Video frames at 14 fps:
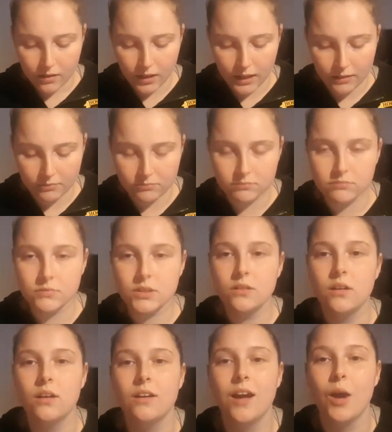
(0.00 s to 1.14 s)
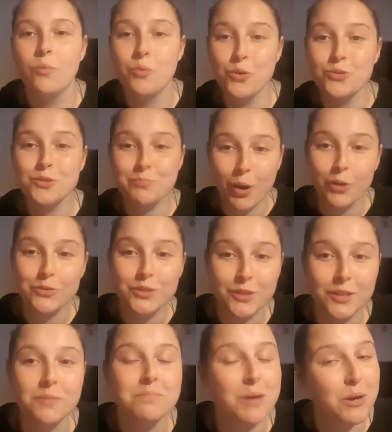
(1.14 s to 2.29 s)
a, a water
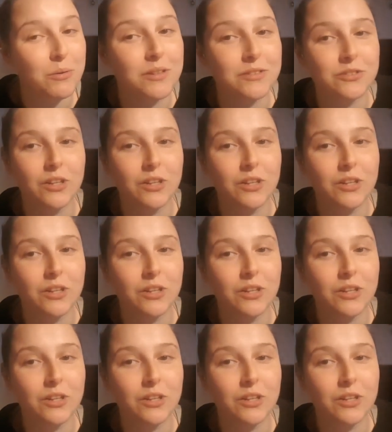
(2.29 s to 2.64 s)
bottle bowl.